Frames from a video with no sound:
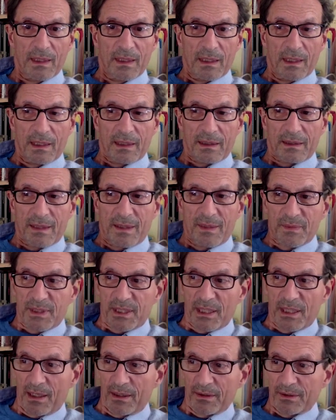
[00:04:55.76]
it comes
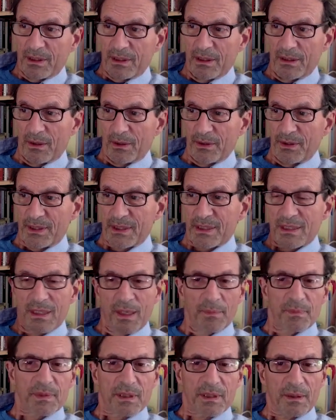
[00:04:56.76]
out you know the
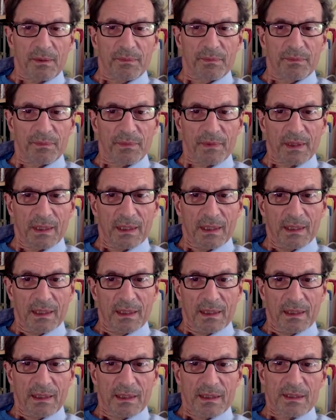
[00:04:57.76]
symptom
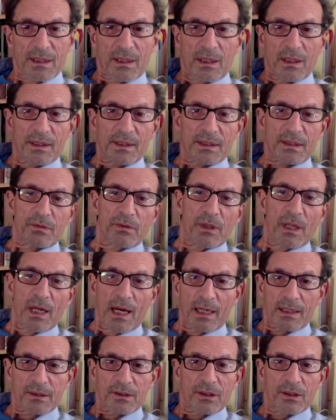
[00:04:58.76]
is all this
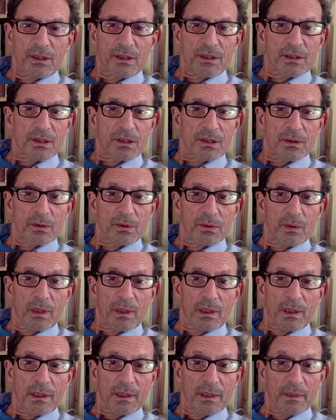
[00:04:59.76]
reaction to
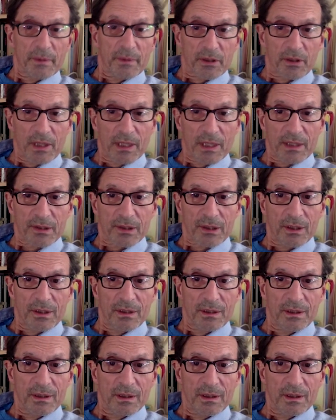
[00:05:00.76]
uh, immigration